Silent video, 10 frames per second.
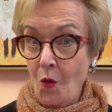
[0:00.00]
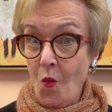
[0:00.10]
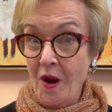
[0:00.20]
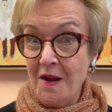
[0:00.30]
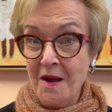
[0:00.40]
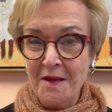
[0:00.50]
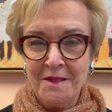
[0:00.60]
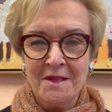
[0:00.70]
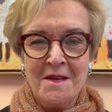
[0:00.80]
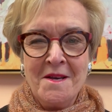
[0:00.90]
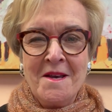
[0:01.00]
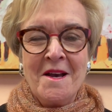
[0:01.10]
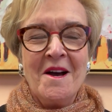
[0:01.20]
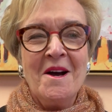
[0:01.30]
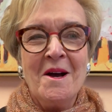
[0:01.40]
why not?
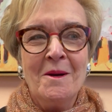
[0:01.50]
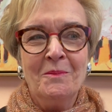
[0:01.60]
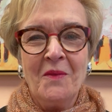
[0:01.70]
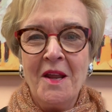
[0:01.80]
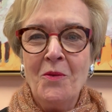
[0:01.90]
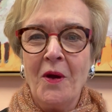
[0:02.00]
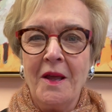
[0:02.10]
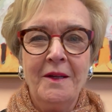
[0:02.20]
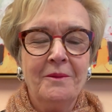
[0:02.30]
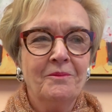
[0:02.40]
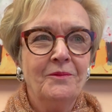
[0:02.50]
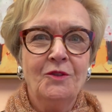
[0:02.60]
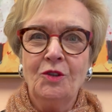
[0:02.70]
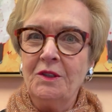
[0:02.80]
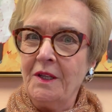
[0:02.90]
Anyway,
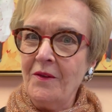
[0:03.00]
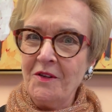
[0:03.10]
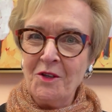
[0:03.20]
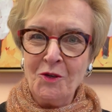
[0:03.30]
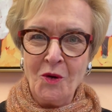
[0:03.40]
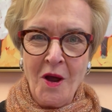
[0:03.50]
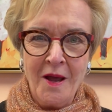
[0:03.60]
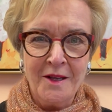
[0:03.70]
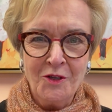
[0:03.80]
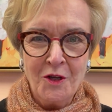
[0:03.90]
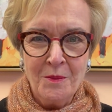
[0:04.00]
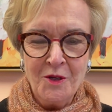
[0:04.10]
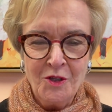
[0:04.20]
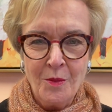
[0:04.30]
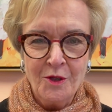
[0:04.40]
give us a try. It's going to be
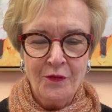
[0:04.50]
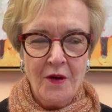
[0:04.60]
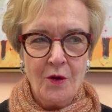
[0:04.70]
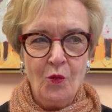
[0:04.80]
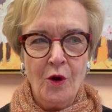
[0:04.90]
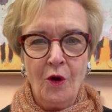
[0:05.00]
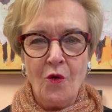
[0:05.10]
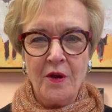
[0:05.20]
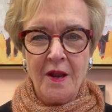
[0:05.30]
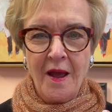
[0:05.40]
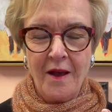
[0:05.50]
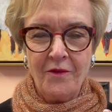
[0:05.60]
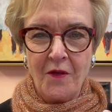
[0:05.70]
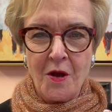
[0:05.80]
so much fun. We are going to have